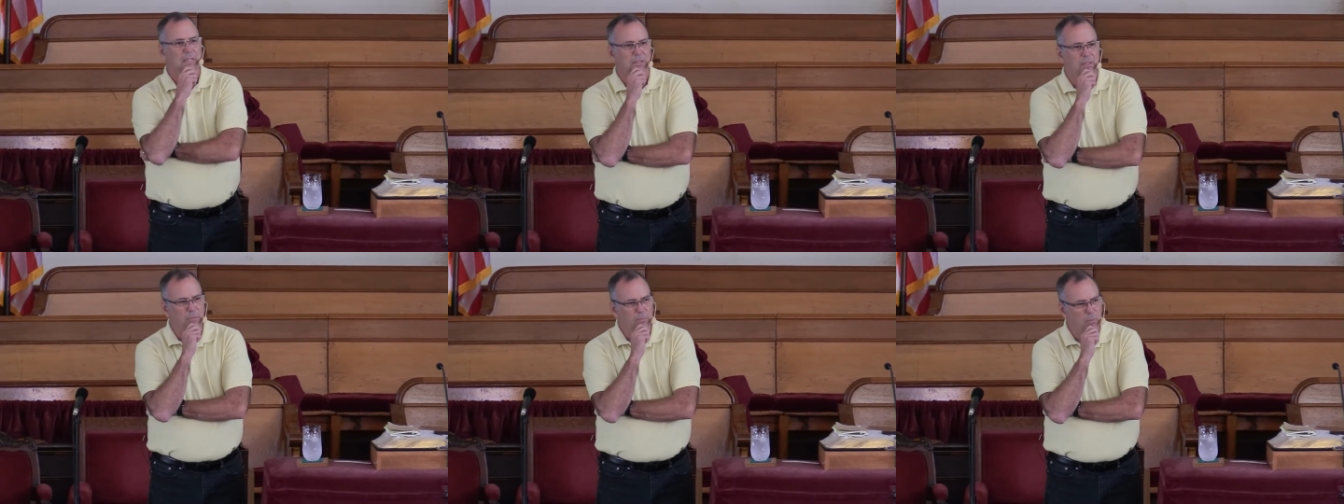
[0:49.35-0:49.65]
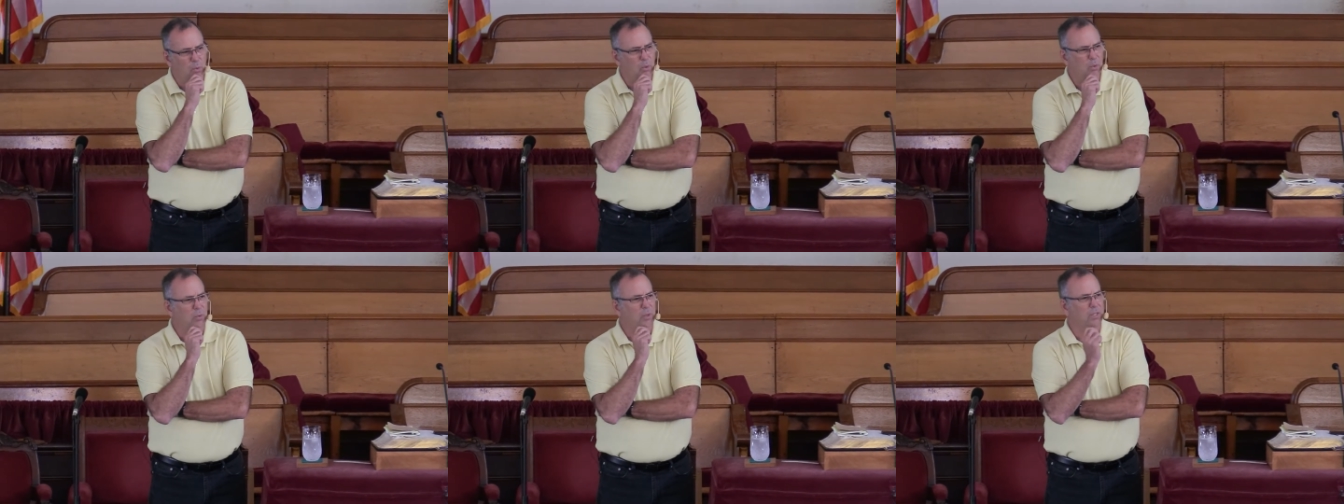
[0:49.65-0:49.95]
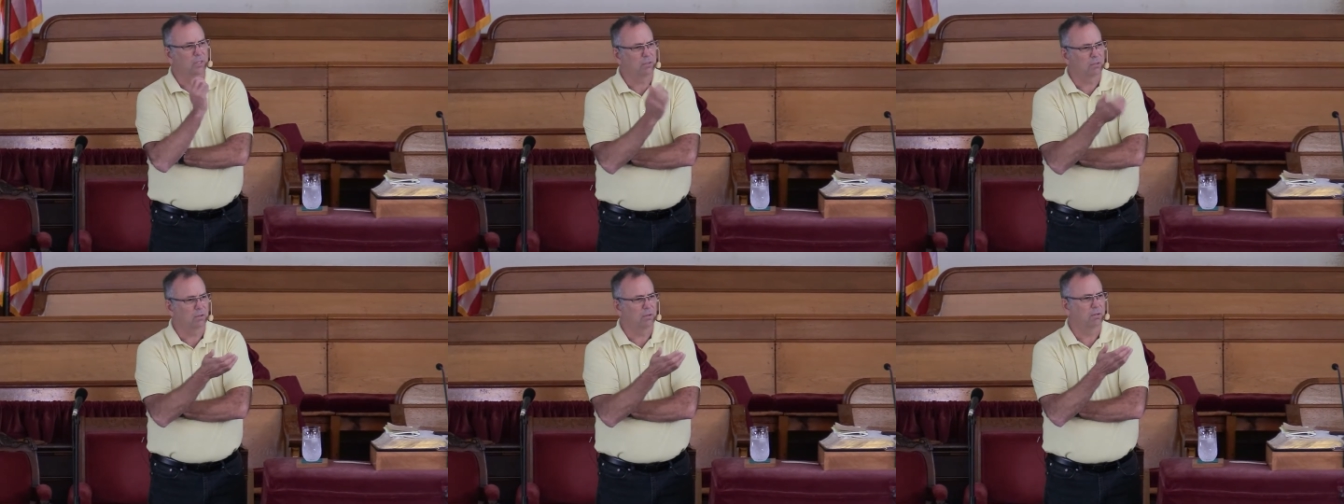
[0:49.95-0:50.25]
the more
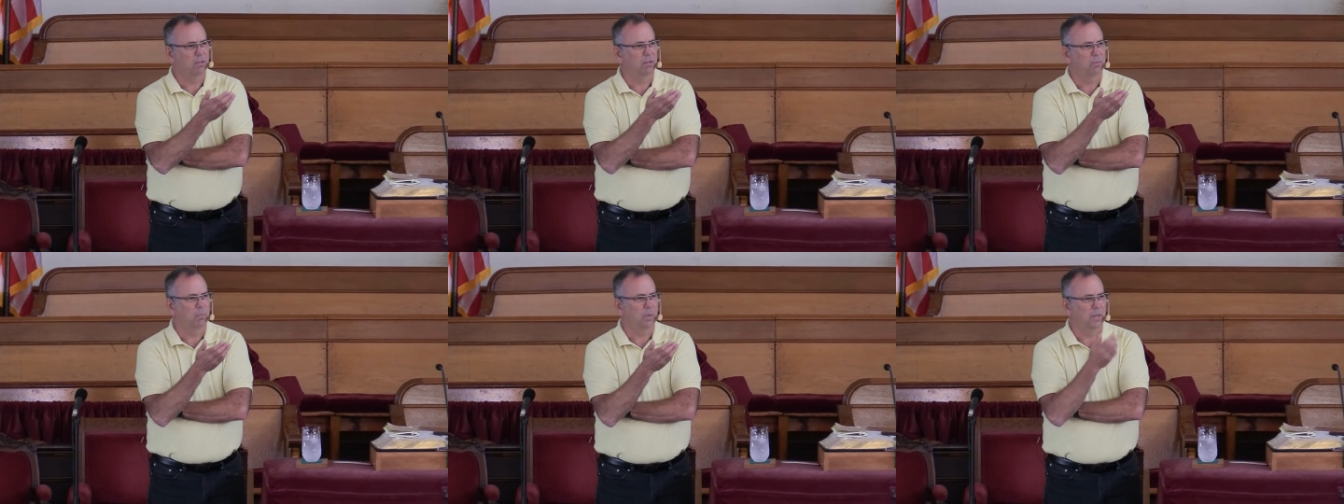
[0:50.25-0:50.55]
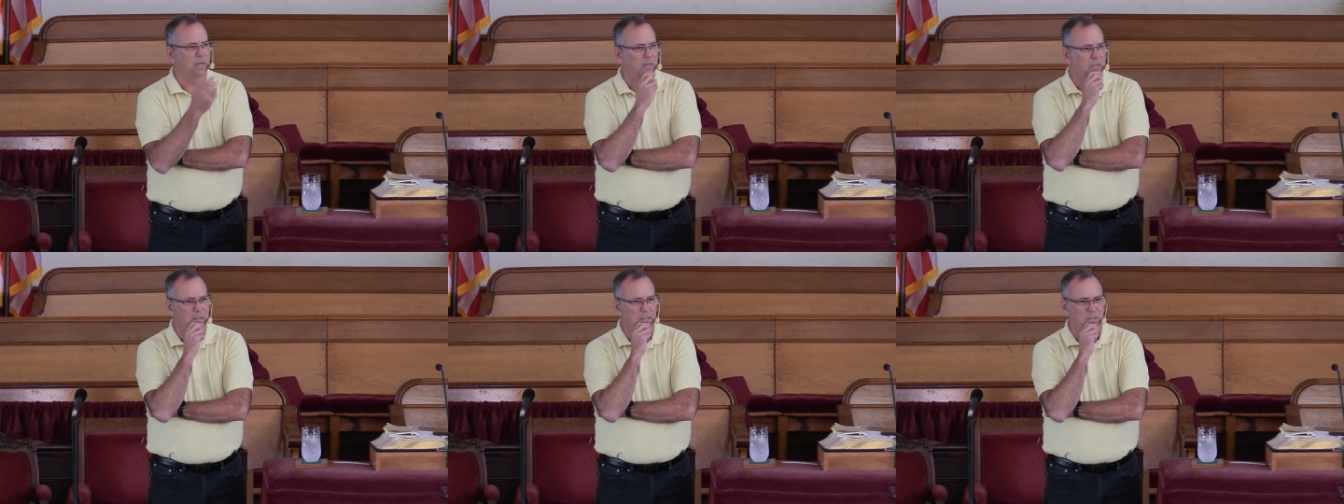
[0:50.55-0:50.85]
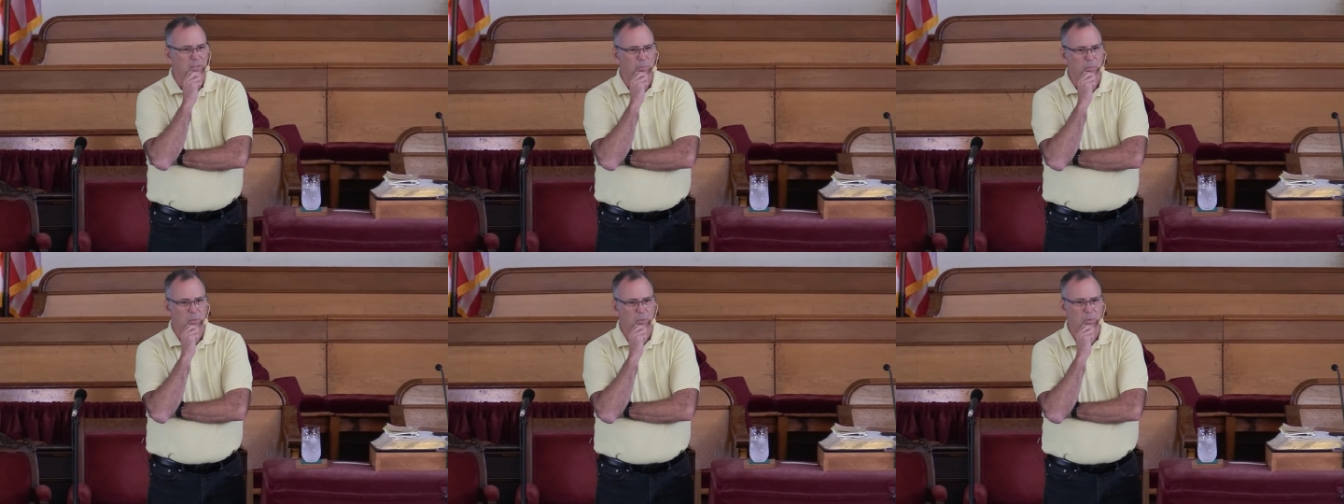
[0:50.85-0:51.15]
I thought about it,
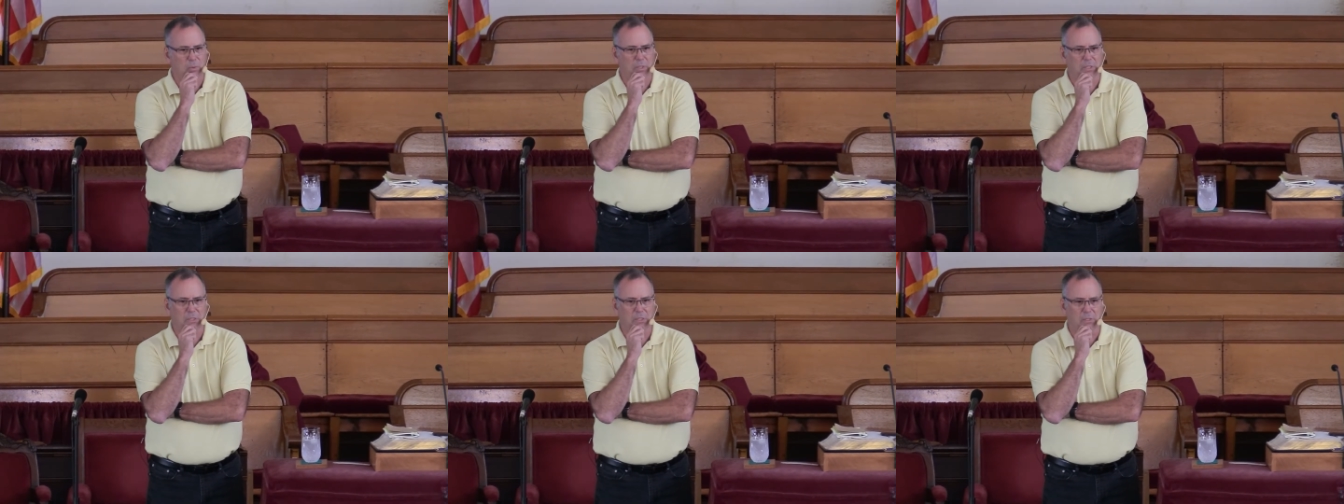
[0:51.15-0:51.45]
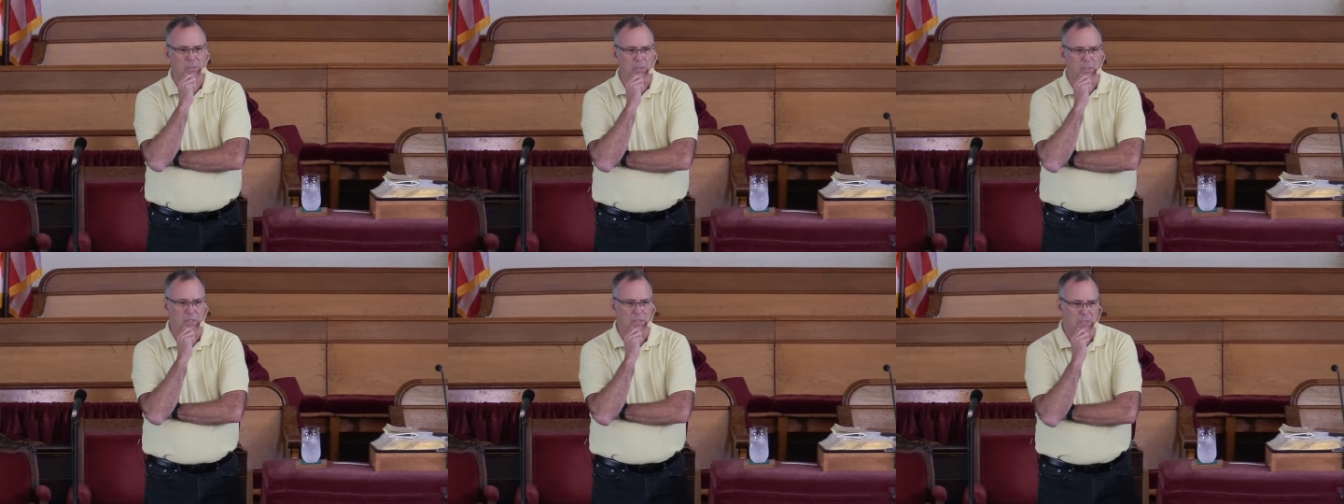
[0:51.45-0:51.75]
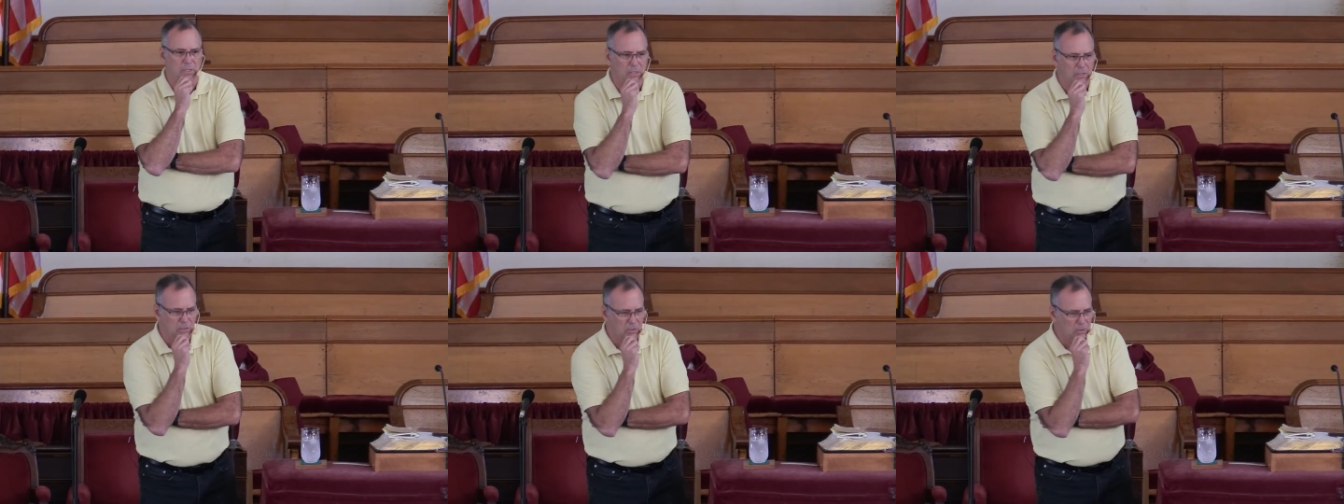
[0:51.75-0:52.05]
the more I
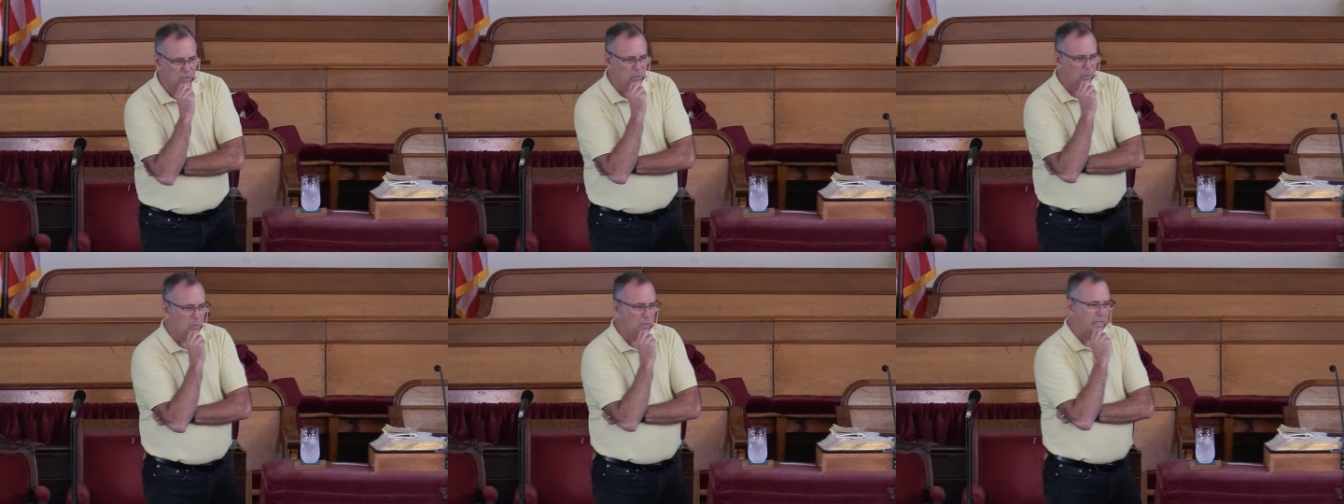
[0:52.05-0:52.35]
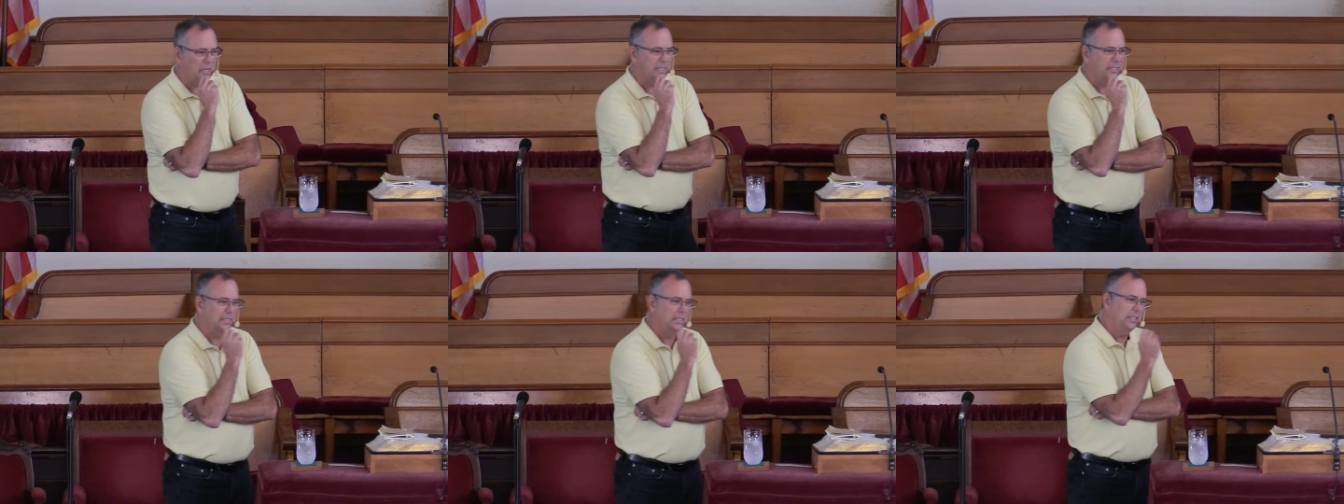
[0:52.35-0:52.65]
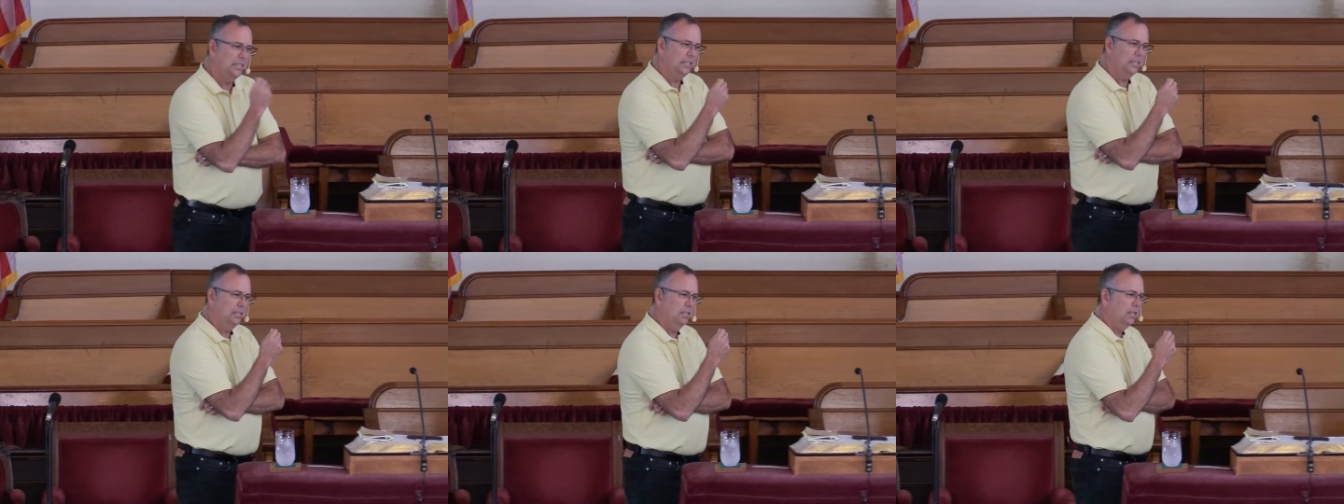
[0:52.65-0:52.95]
thought, you know, I
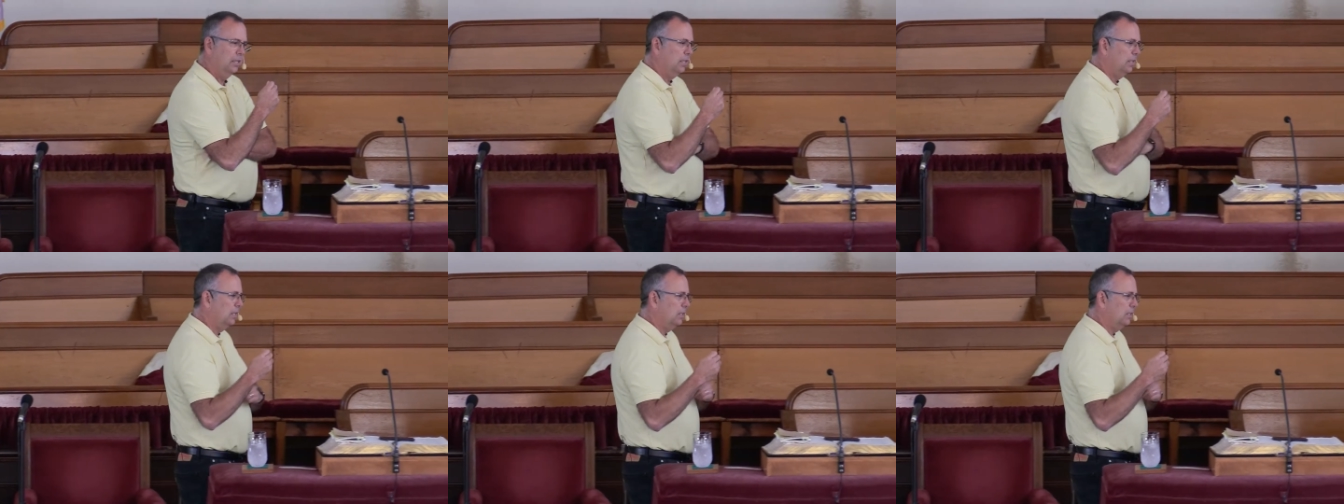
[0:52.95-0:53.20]
need